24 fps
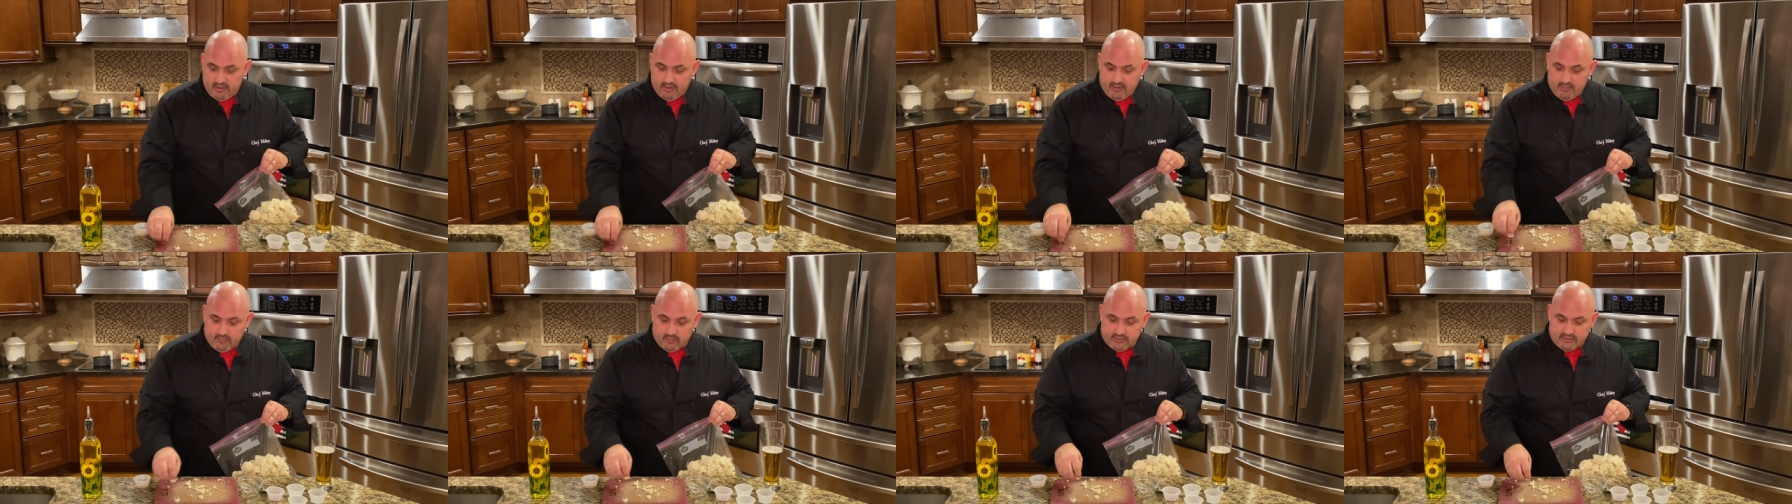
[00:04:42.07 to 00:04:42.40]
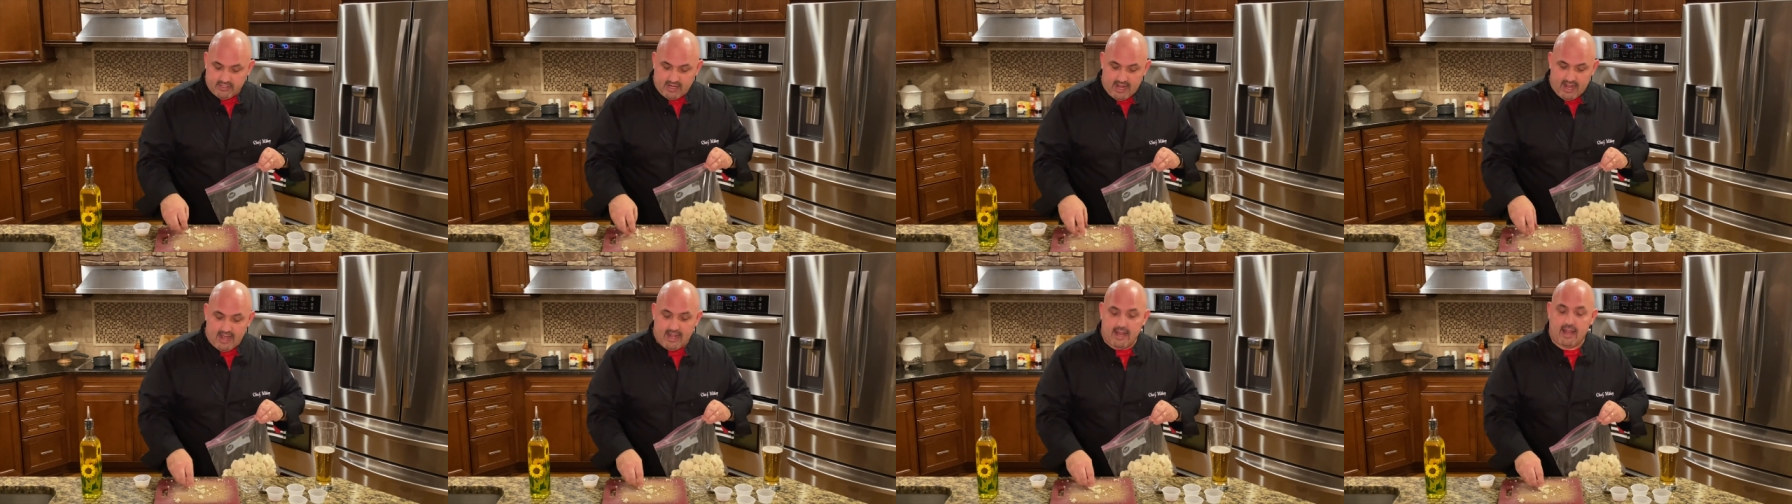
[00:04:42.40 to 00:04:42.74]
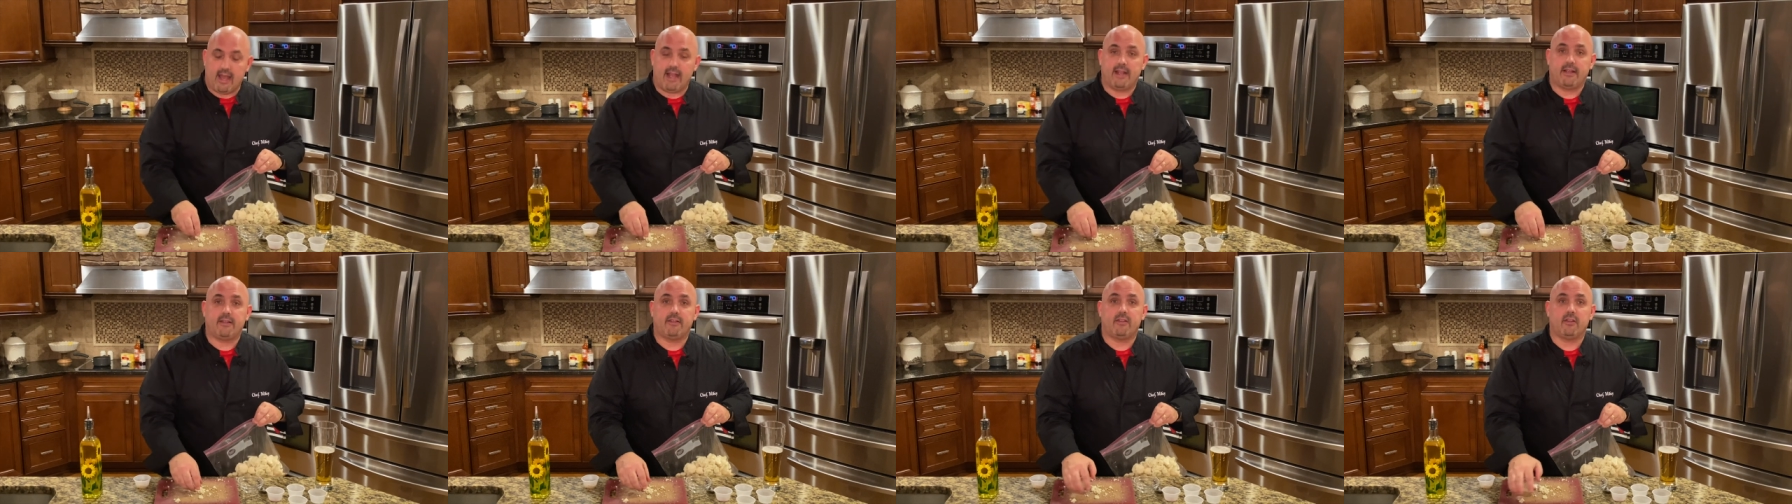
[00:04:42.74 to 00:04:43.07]
which I
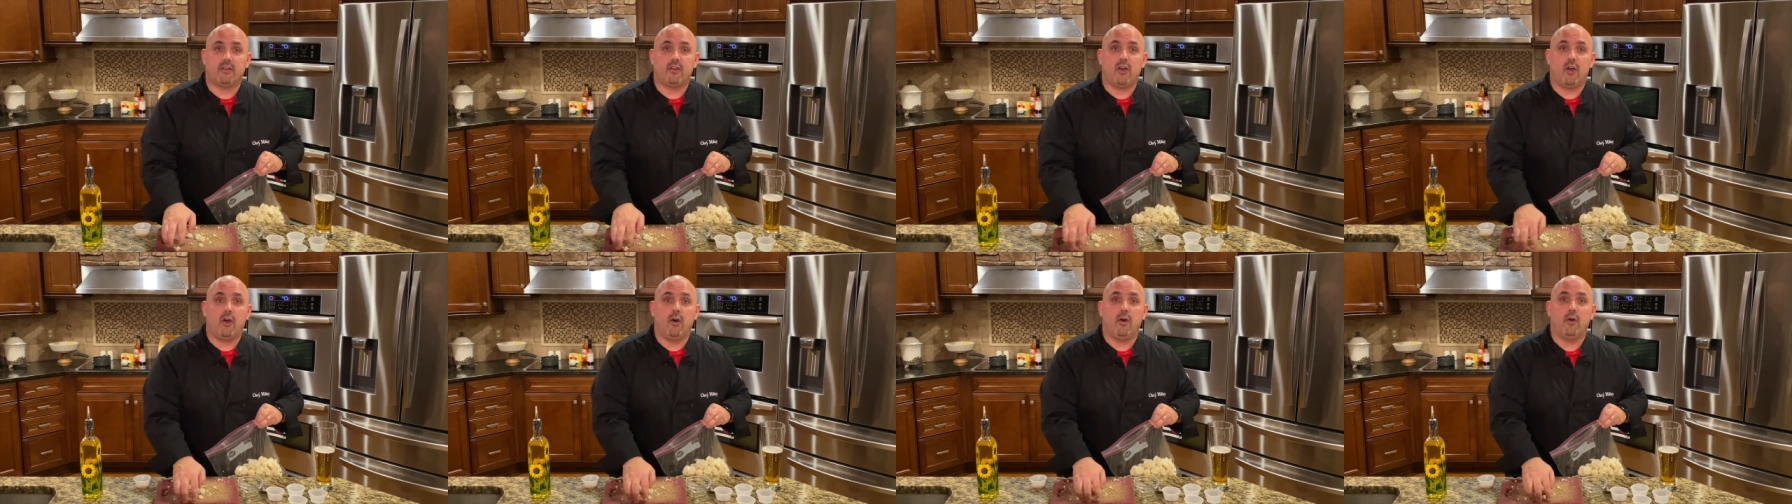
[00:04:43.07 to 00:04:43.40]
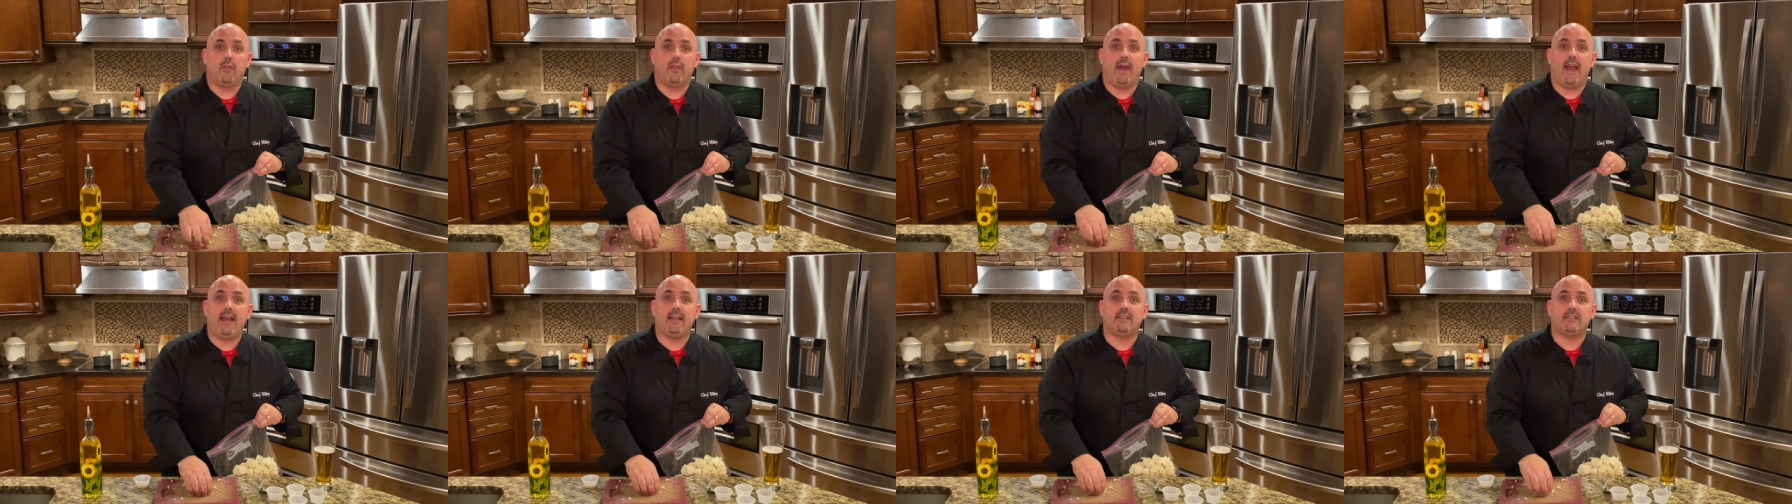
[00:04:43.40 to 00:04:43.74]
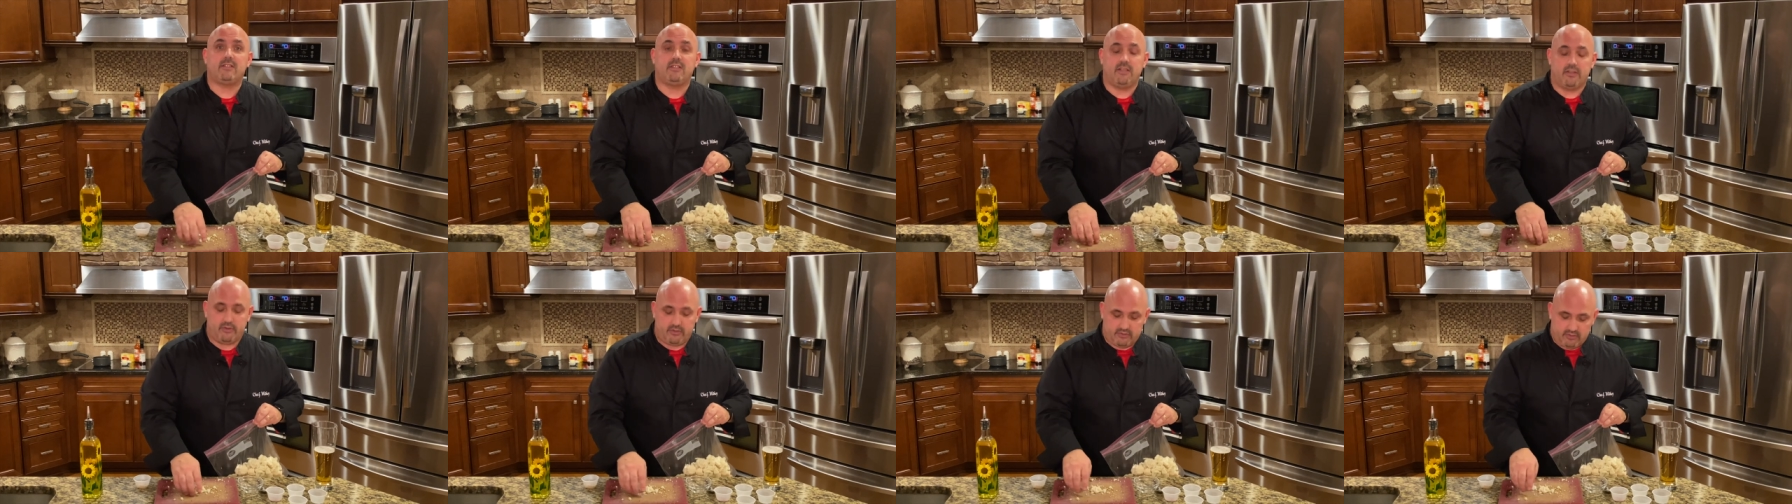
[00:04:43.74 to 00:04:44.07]
like to call that
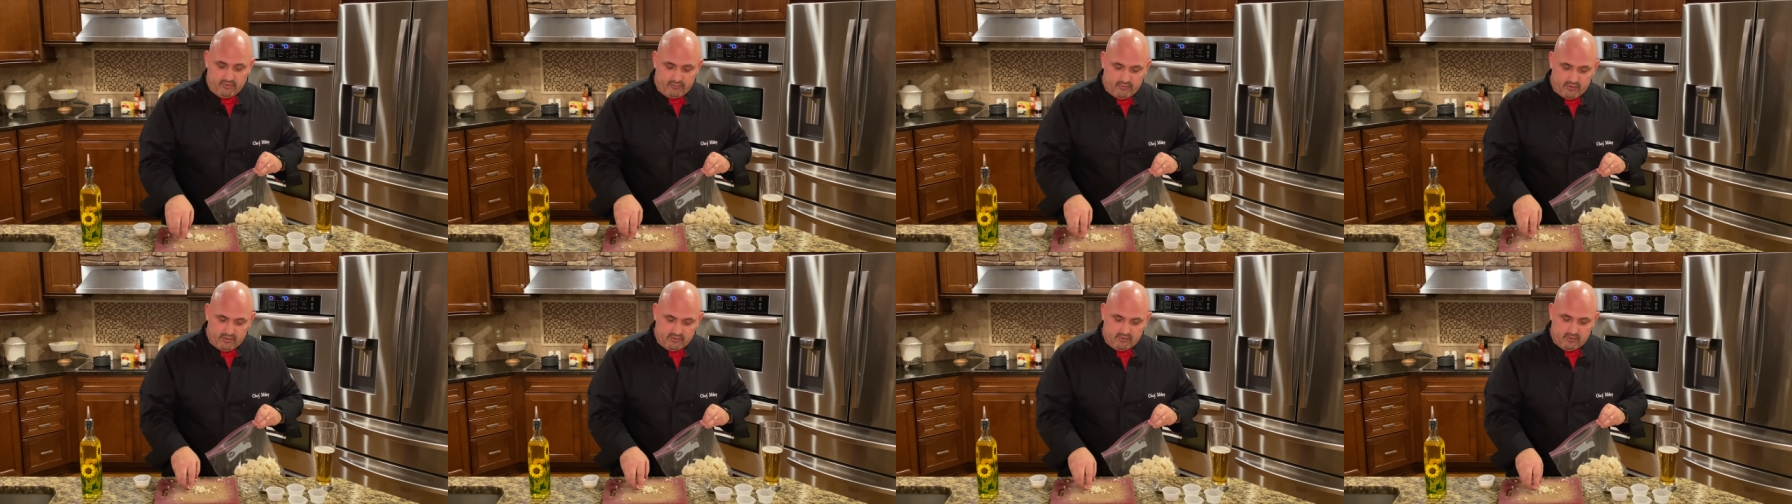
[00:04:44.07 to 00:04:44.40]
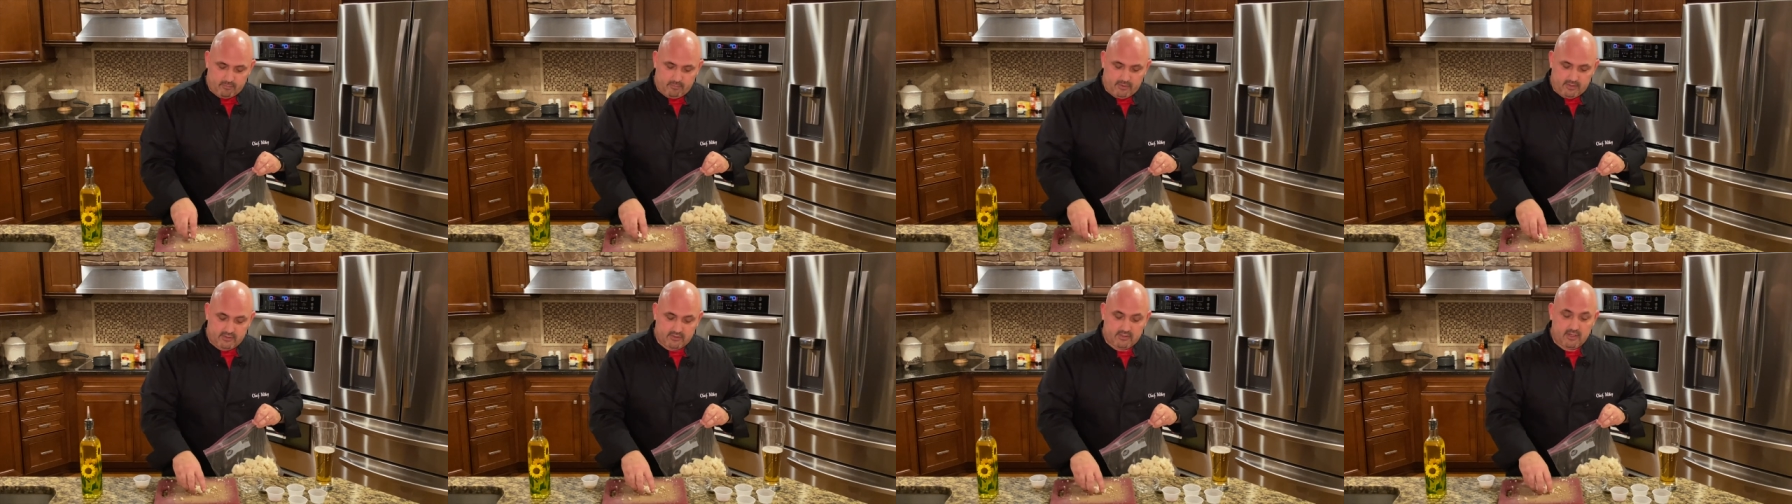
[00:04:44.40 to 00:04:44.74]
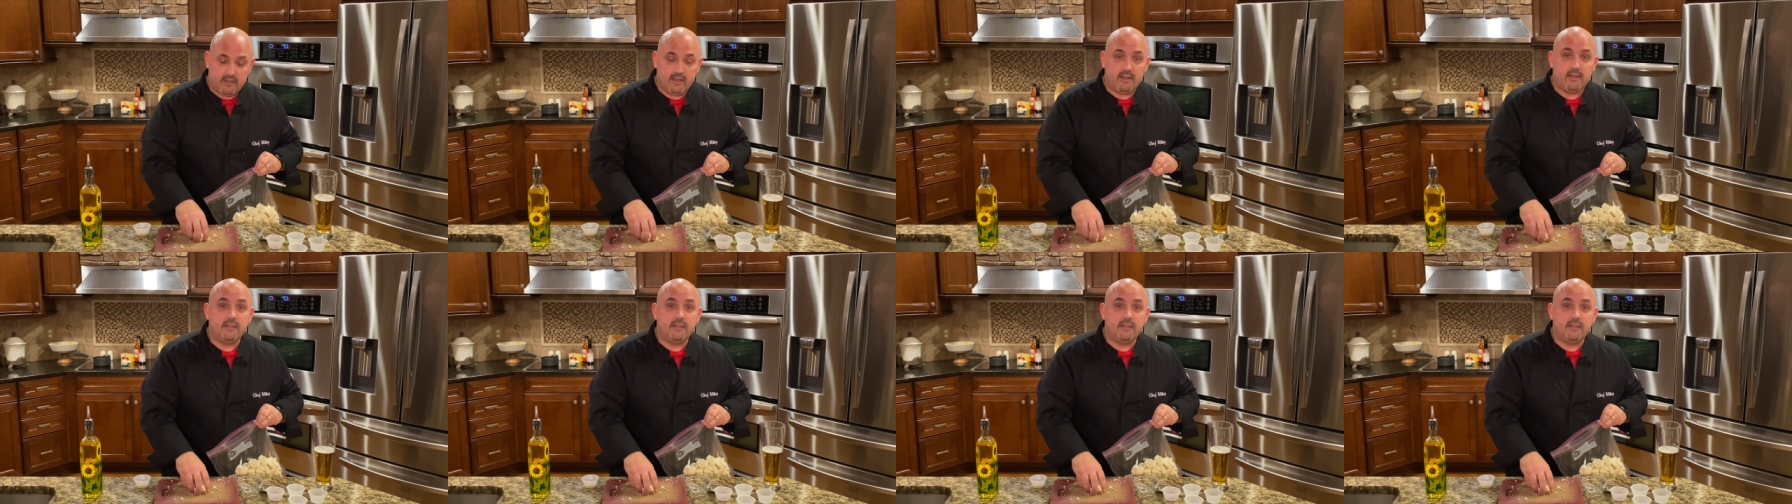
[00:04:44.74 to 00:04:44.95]
series of recipes,